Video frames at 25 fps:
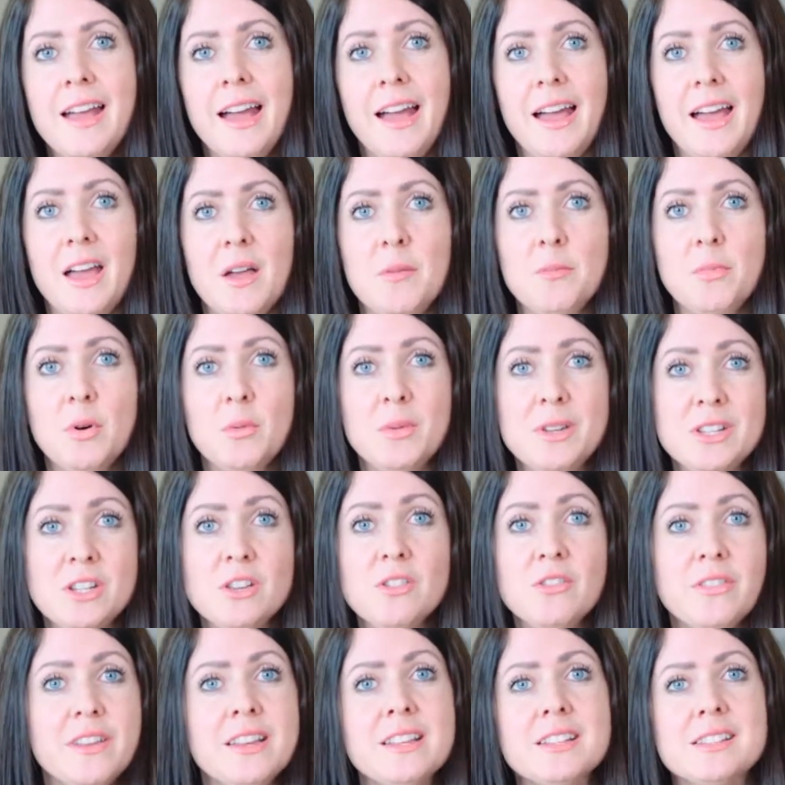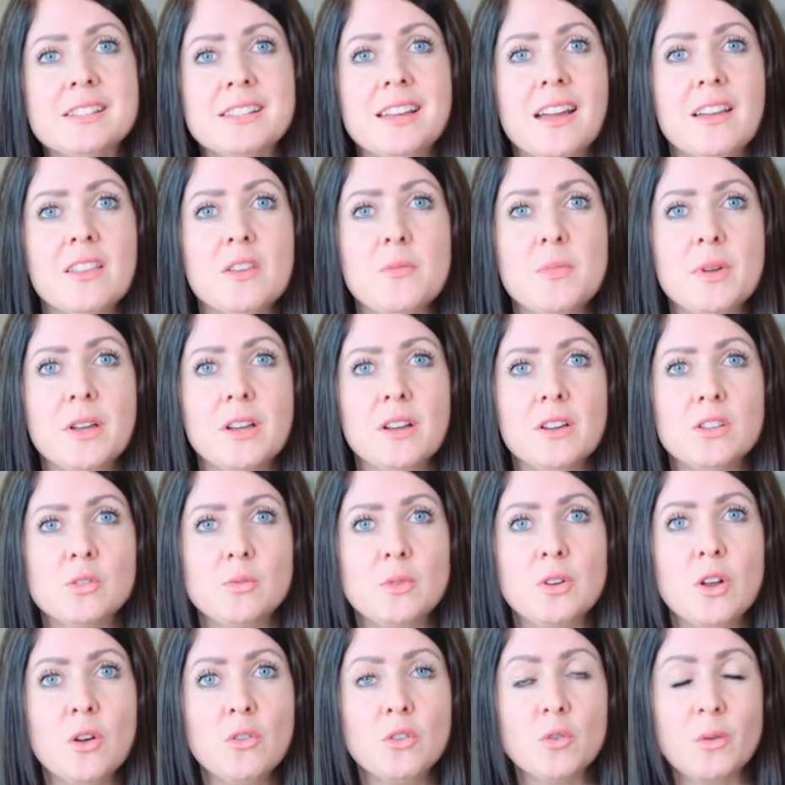But we do things together because
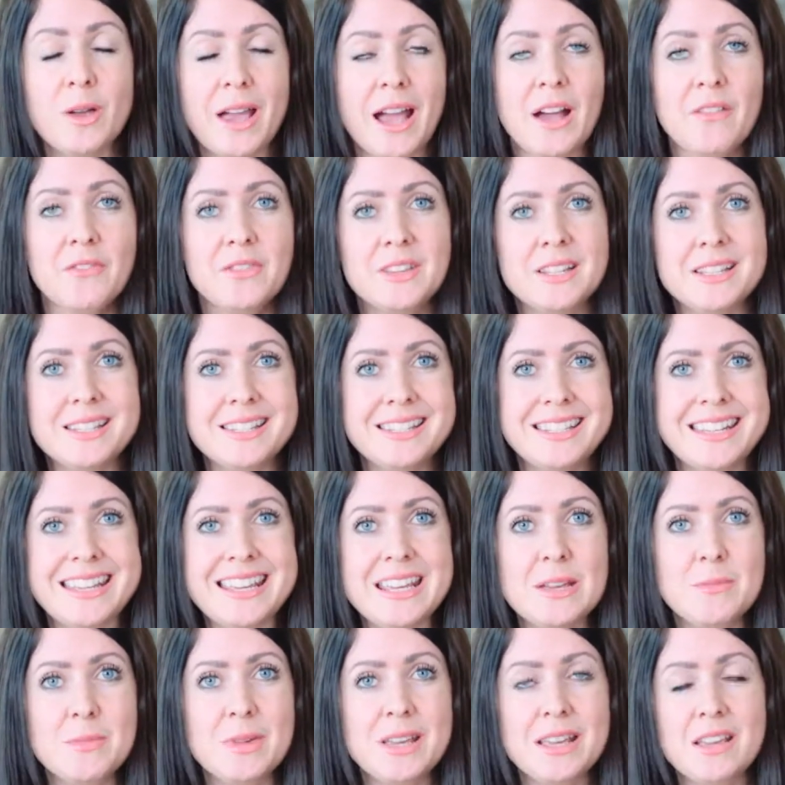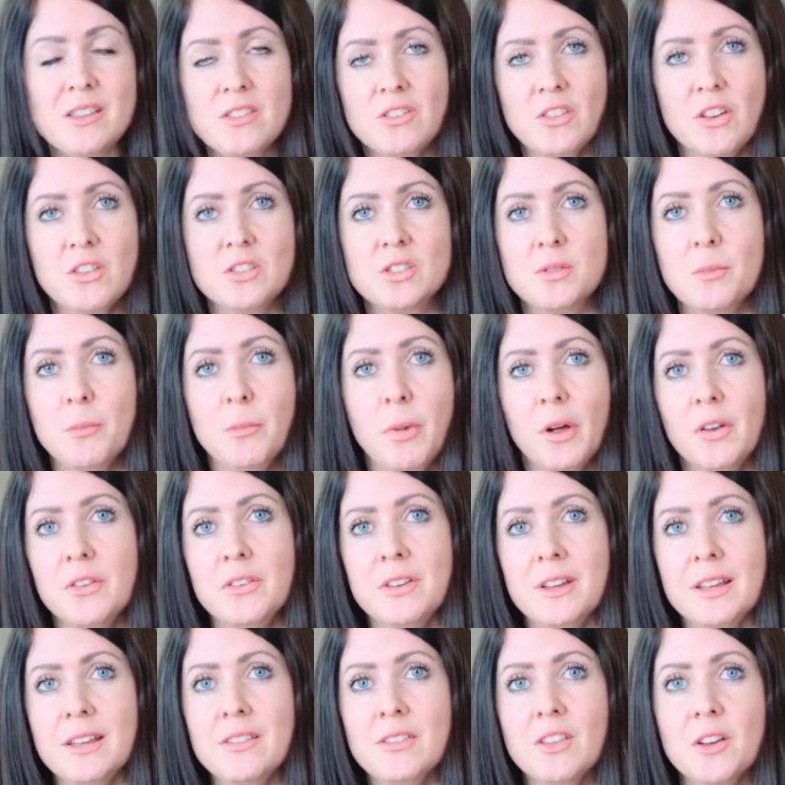we know that we have this team ethos and
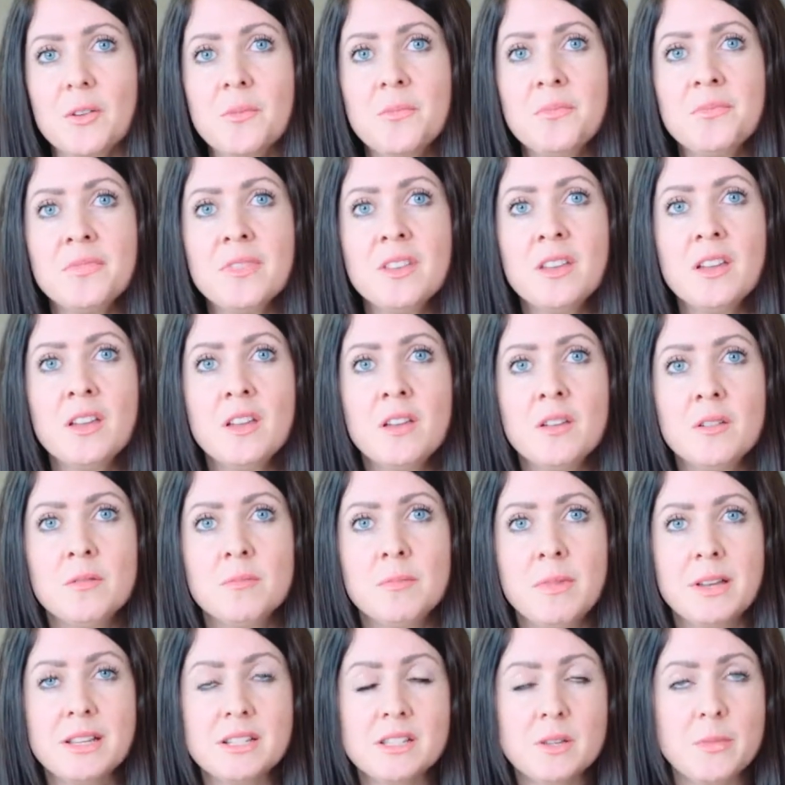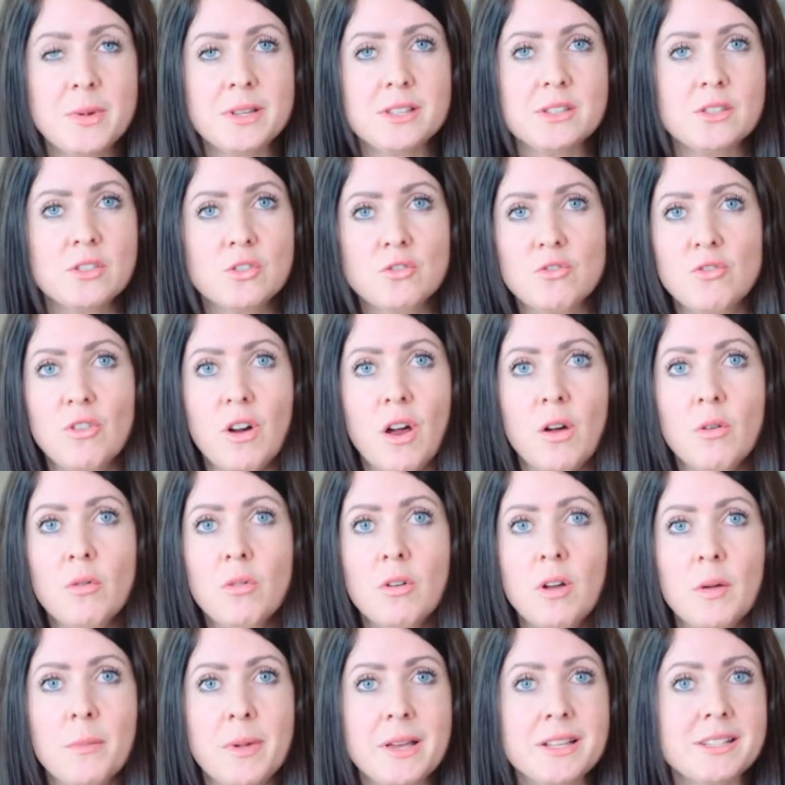bonding that makes the business
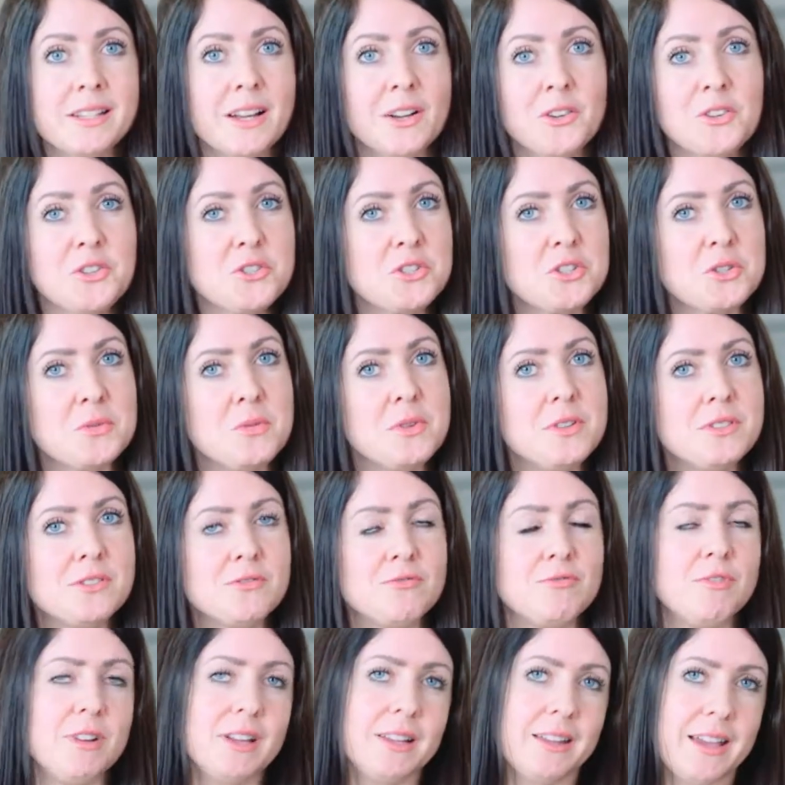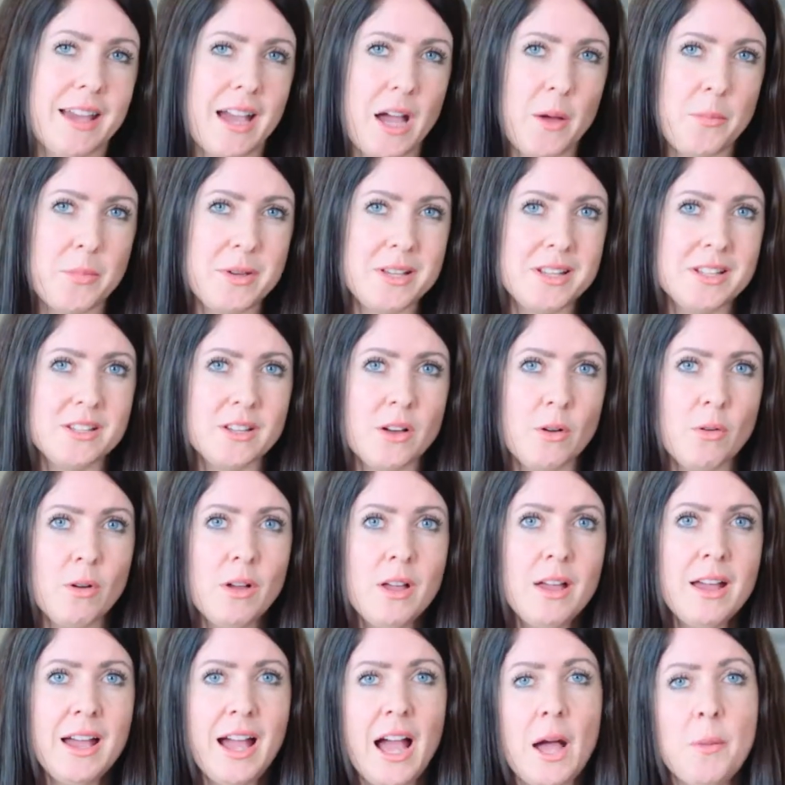grow and makes our customers really happy. So
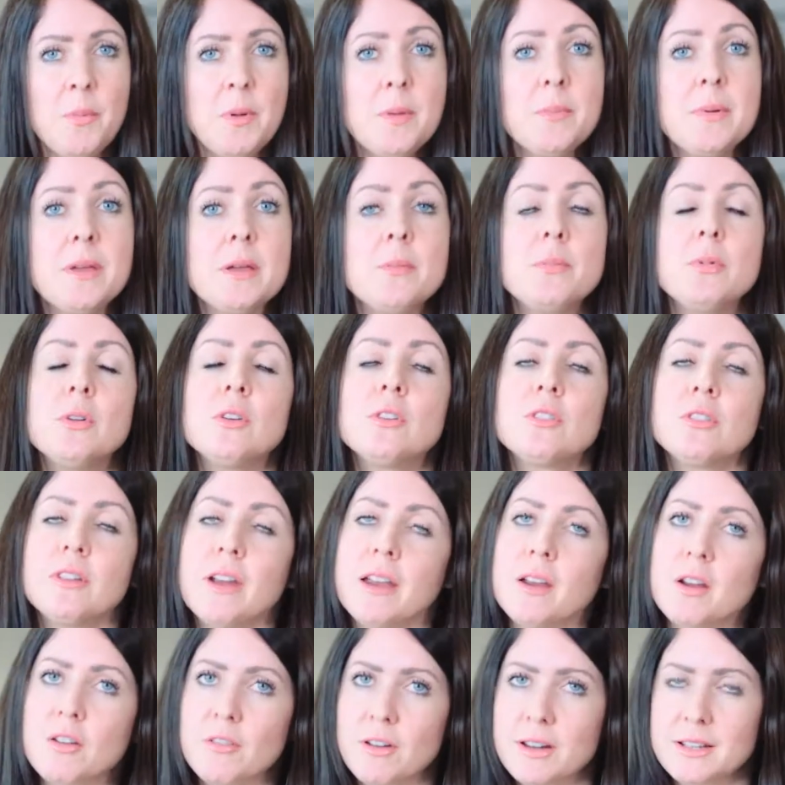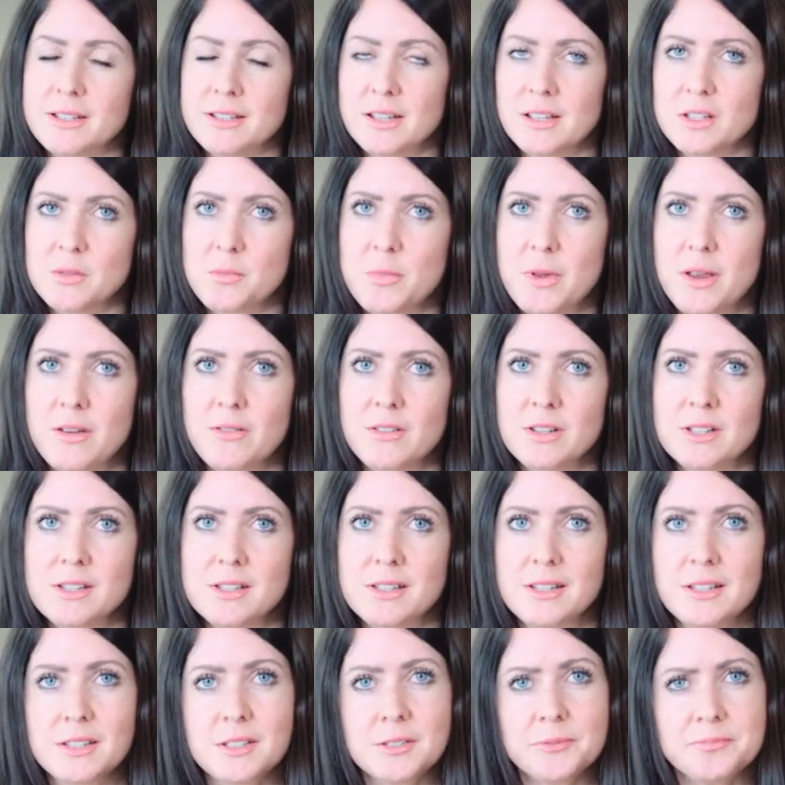happy people create great
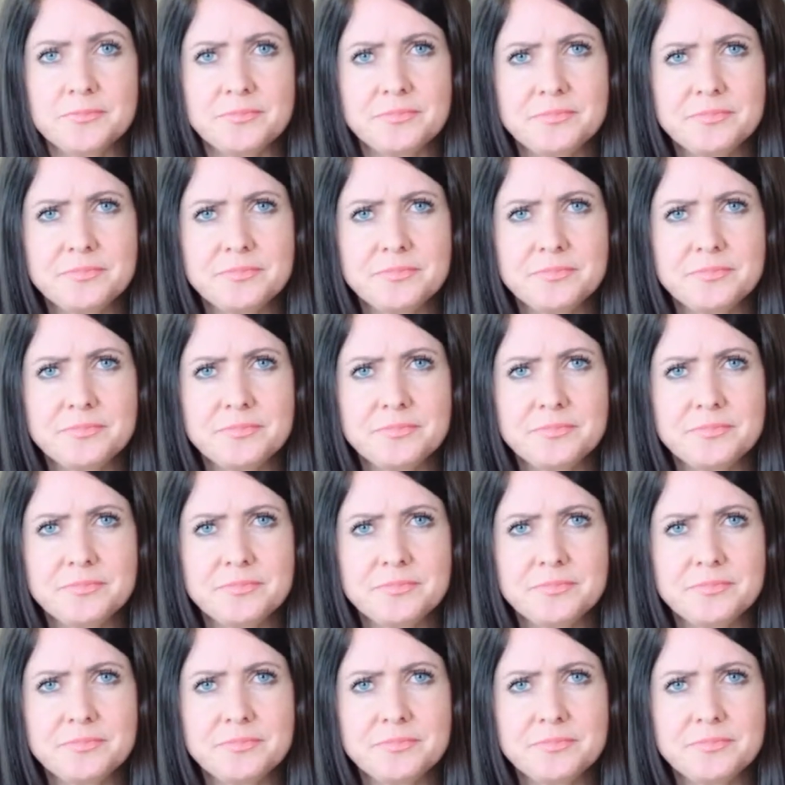experiences.